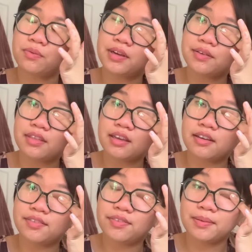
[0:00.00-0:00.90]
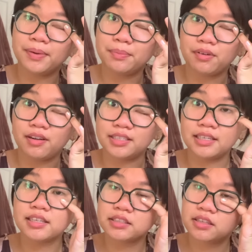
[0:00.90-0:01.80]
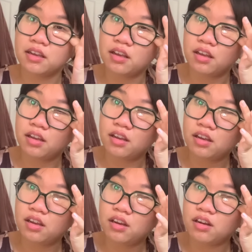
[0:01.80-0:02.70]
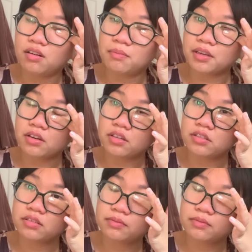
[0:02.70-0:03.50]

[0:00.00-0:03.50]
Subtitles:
what you think of my projects. Oh my gosh.